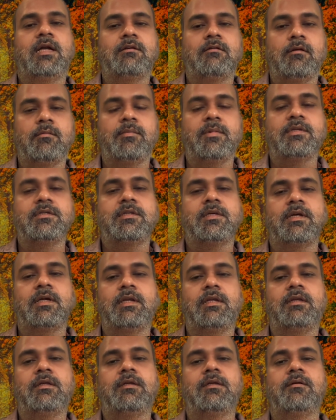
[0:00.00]
will
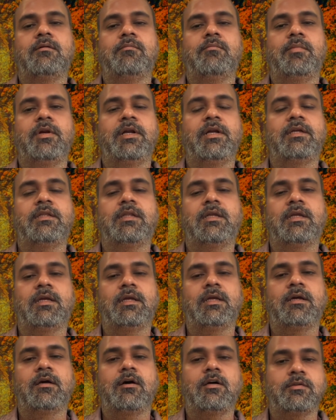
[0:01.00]
basically bring
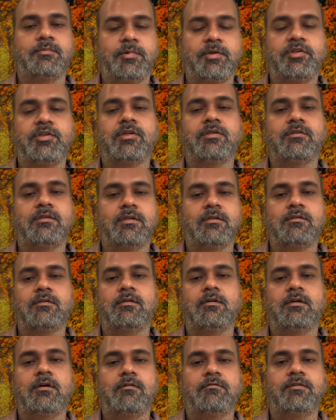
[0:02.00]
the auspiciousness
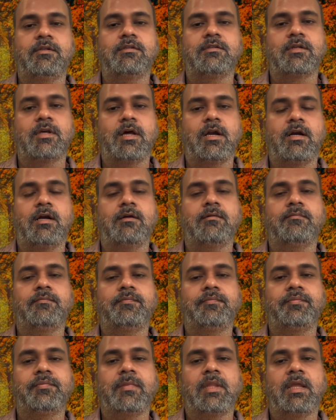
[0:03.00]
of this Karana.
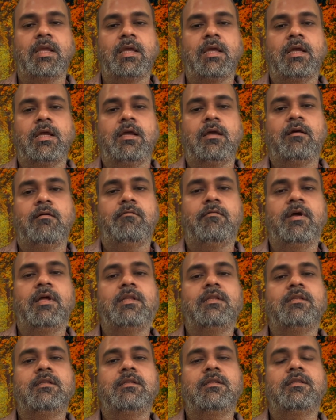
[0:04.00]

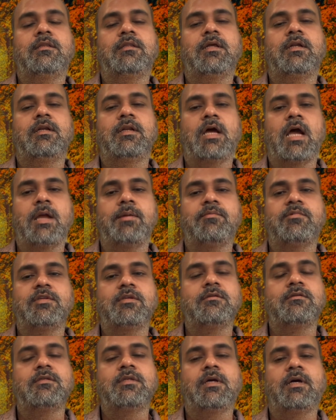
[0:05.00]
When the time,
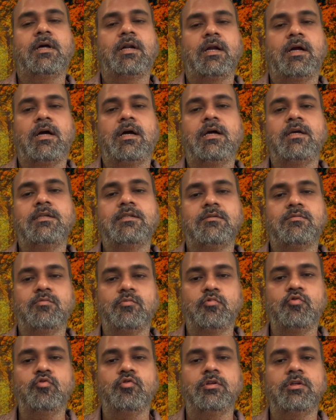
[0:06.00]
since the Graha is
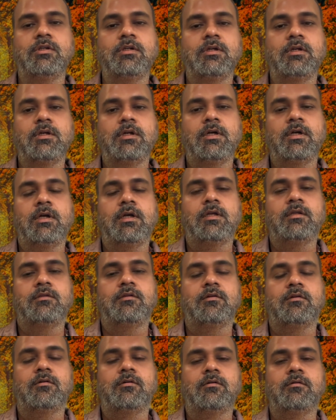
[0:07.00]
moon,
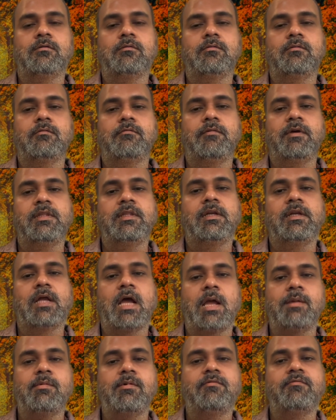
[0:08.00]
so when the
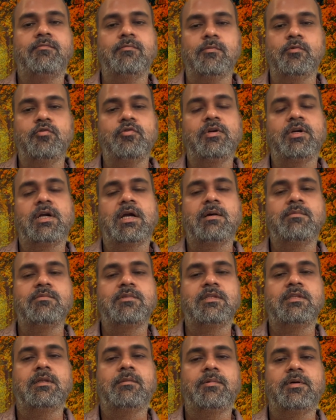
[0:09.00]
time of moon comes
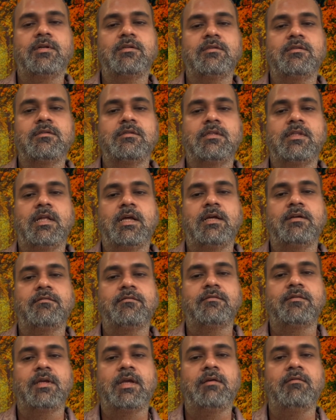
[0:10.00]
in the person's life,
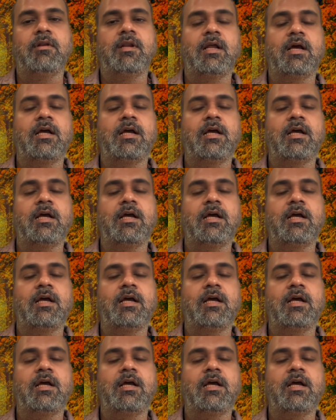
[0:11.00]
he will